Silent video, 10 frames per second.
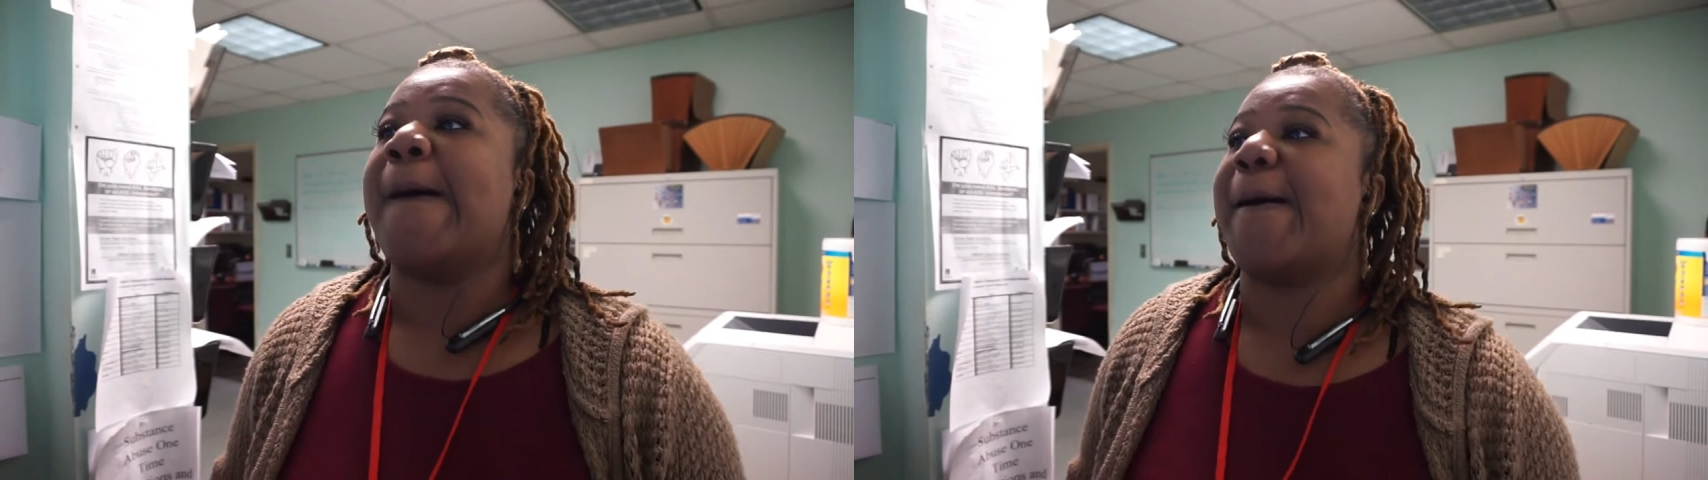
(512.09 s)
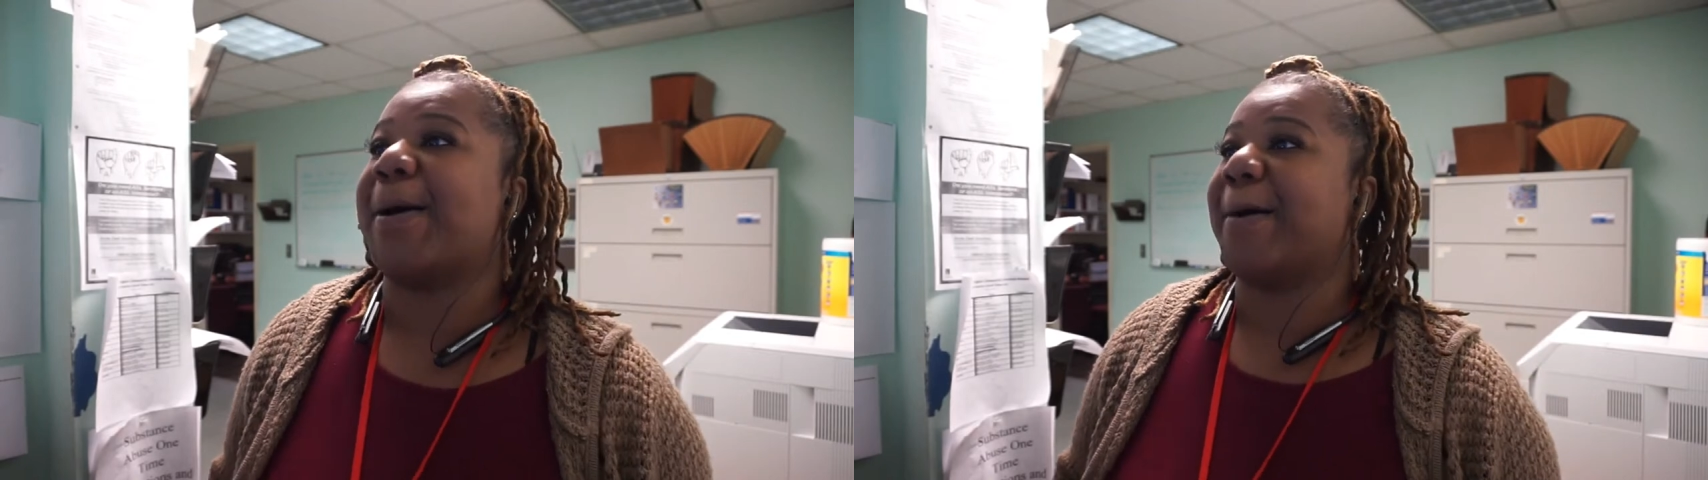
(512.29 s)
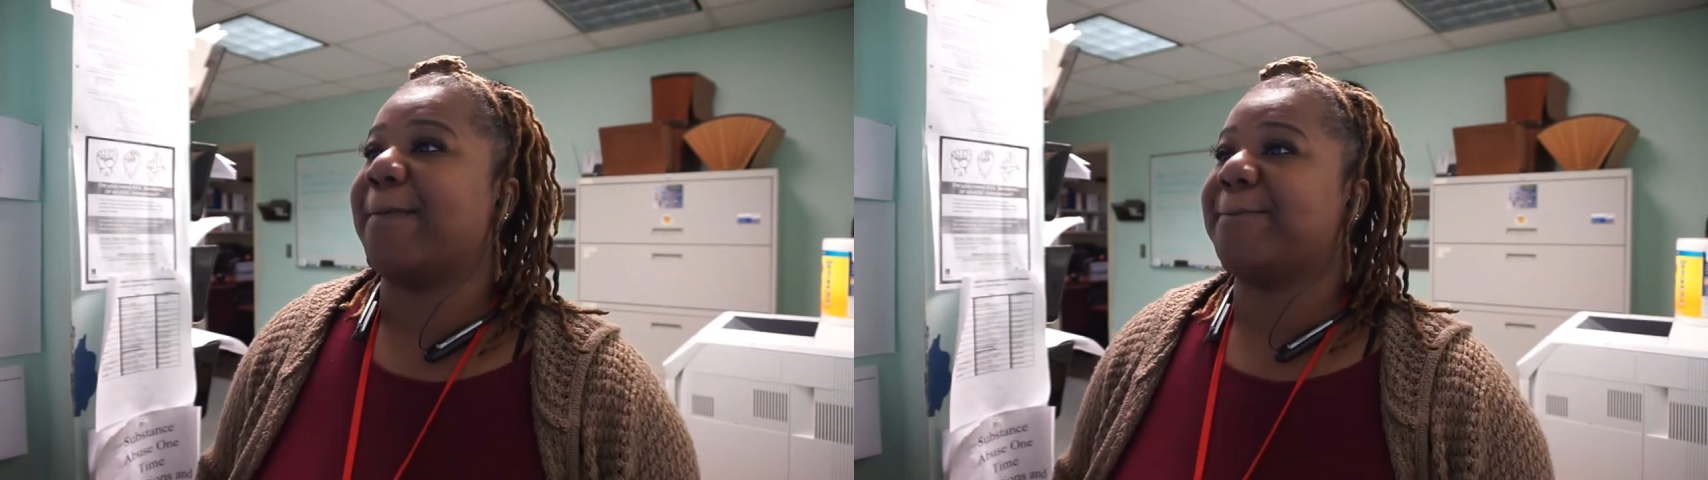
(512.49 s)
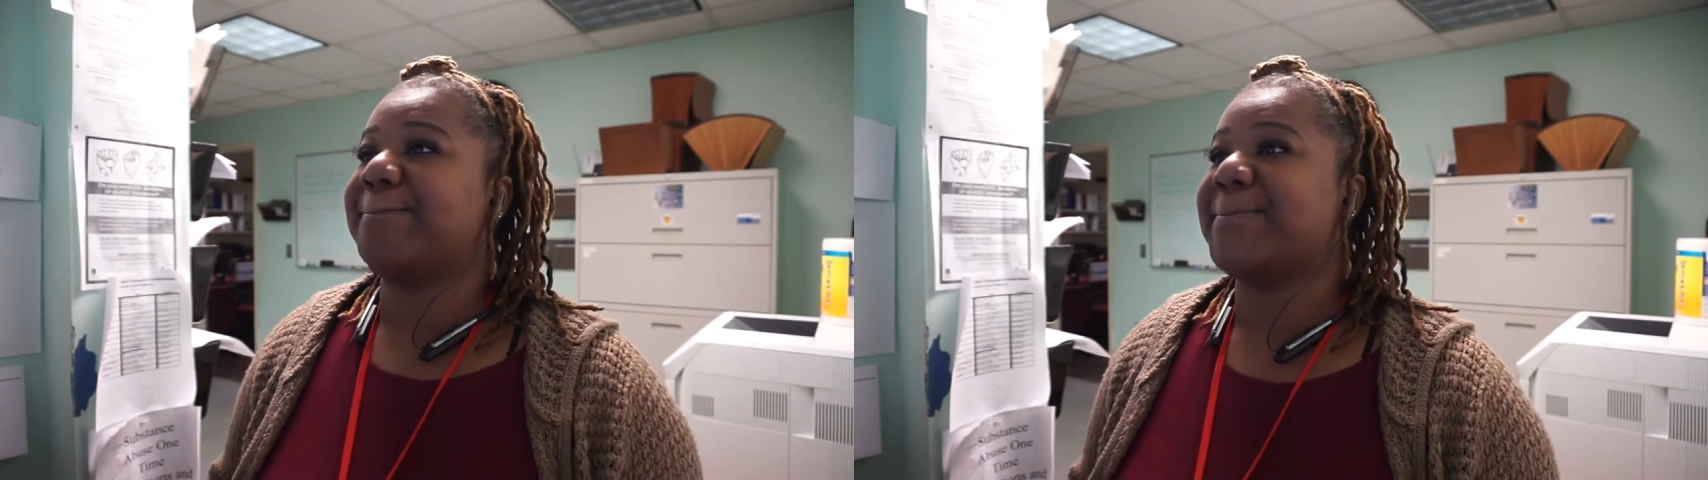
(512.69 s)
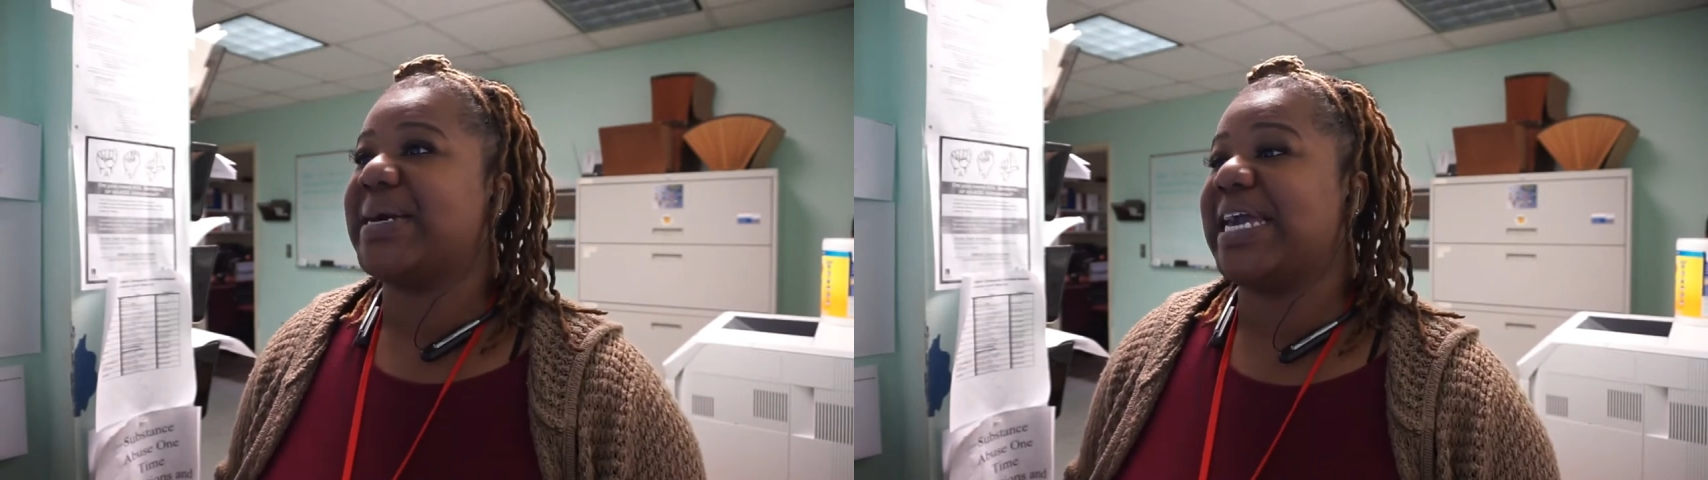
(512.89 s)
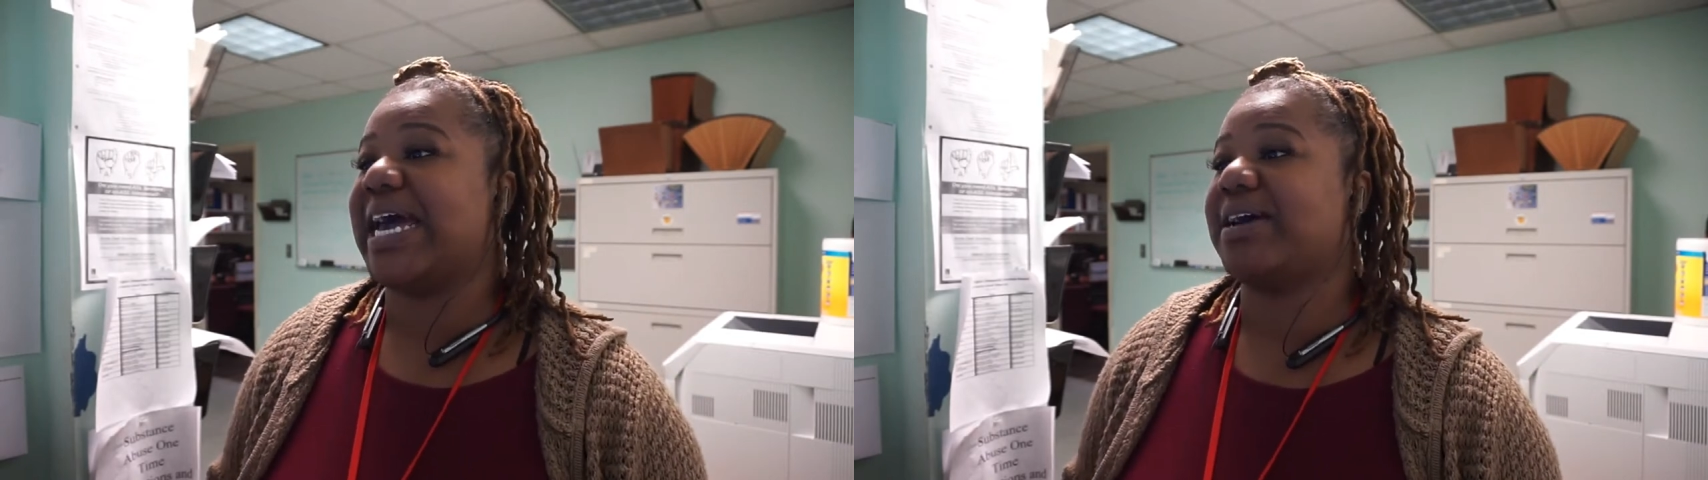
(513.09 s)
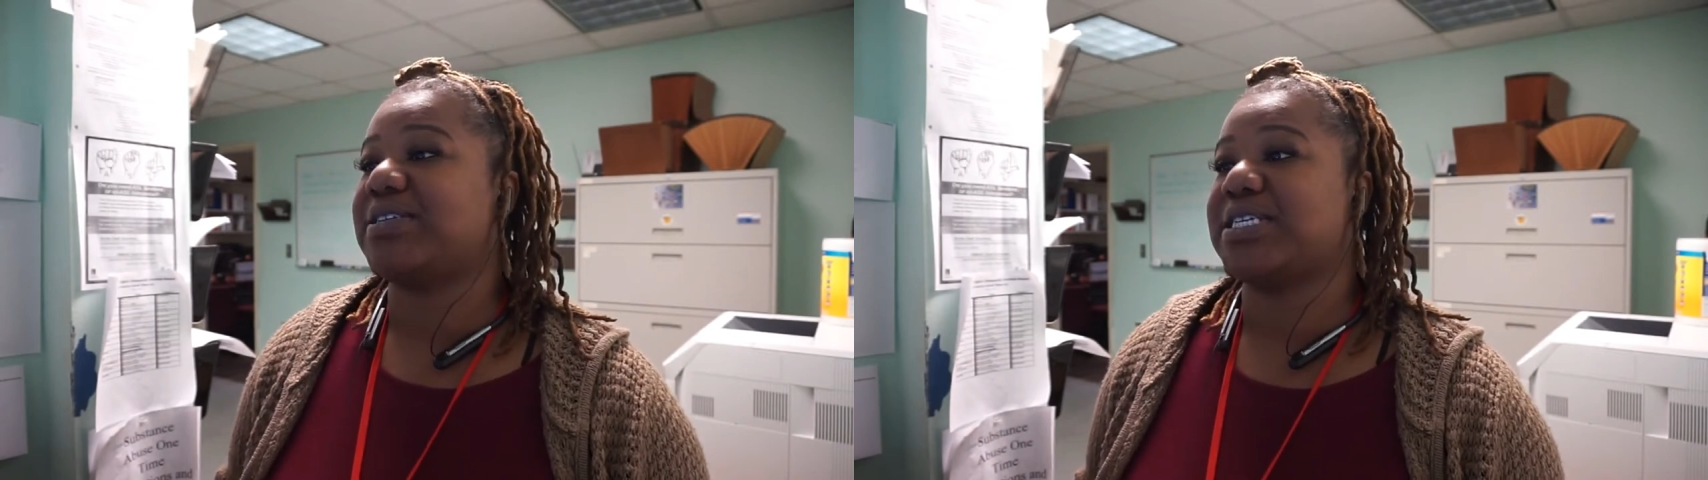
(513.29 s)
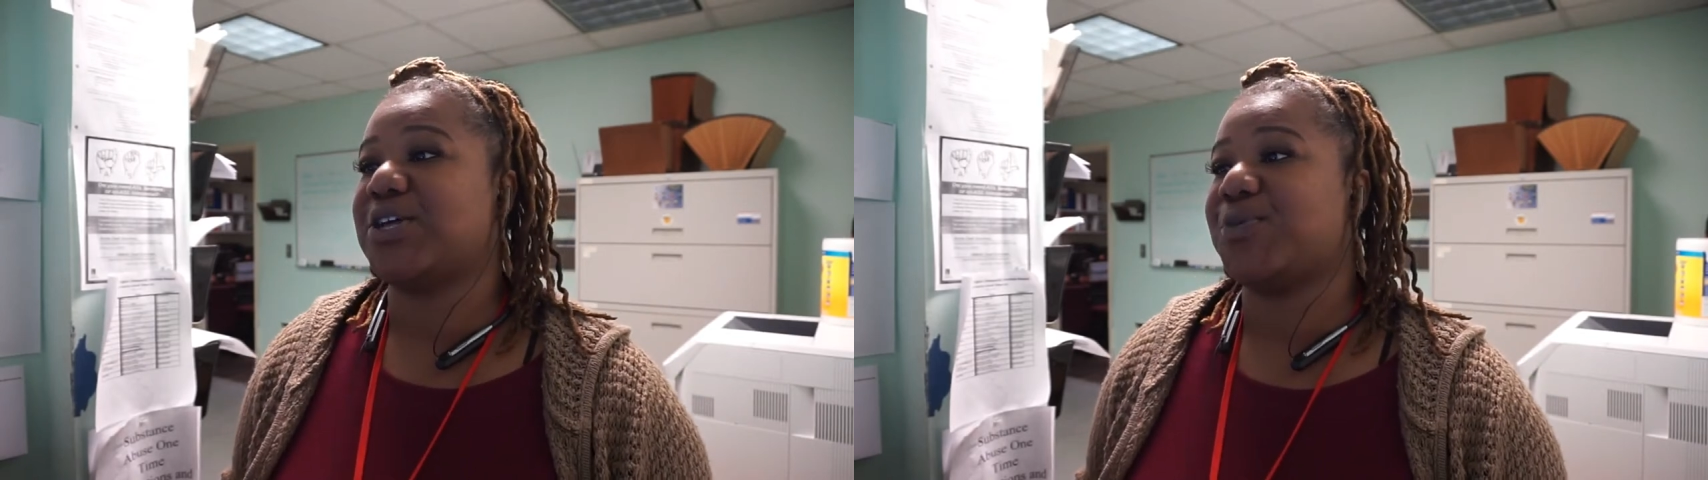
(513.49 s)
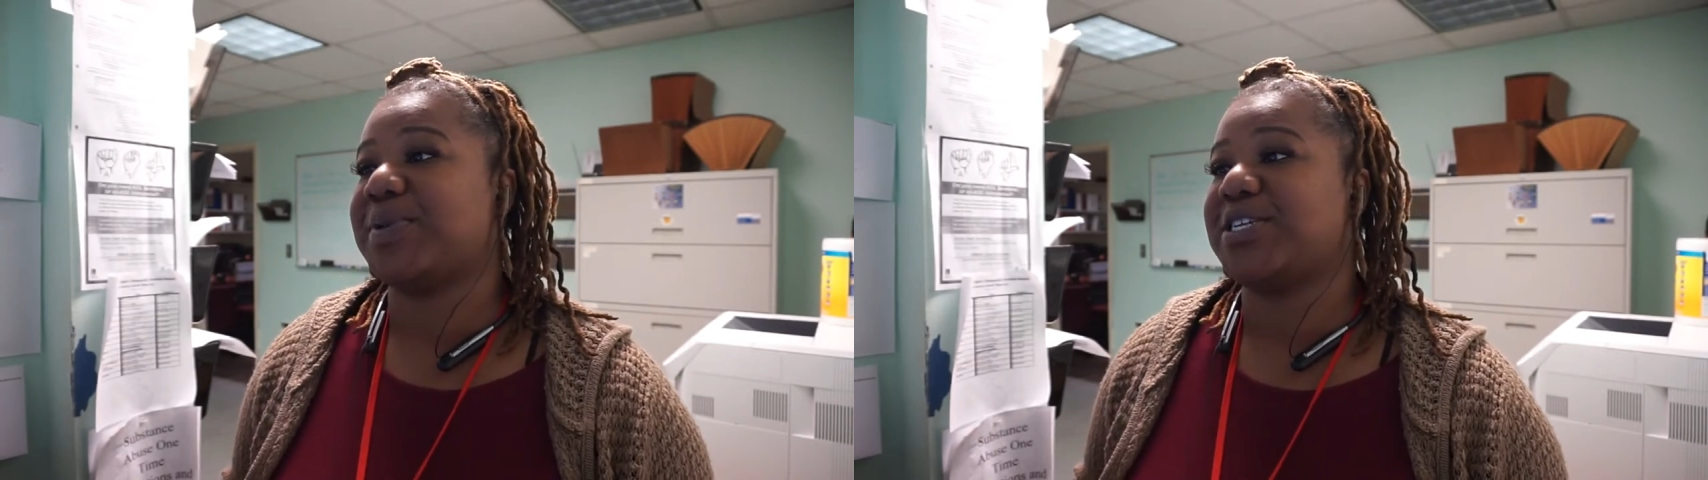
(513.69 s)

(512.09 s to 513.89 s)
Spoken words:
But yeah, I was just hoping